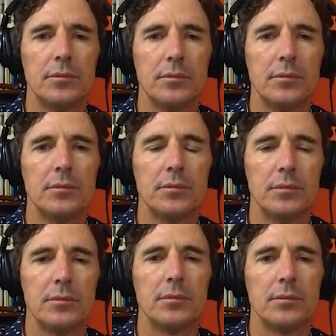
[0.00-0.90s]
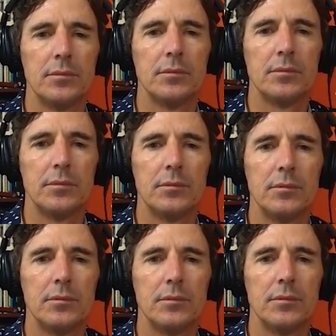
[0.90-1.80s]

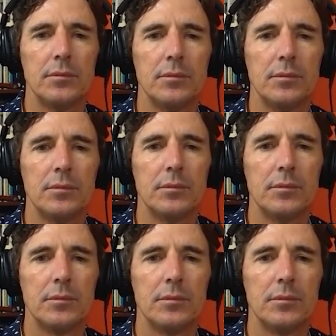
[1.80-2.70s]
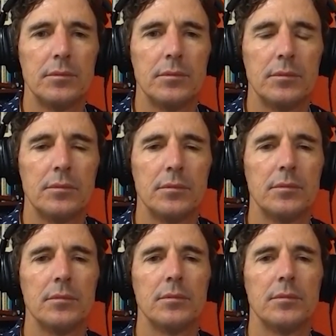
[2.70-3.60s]

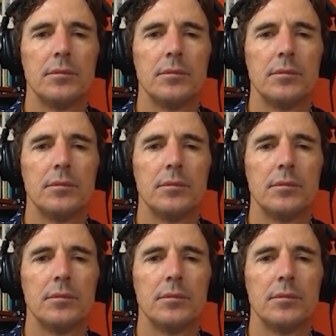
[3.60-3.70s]
(silent)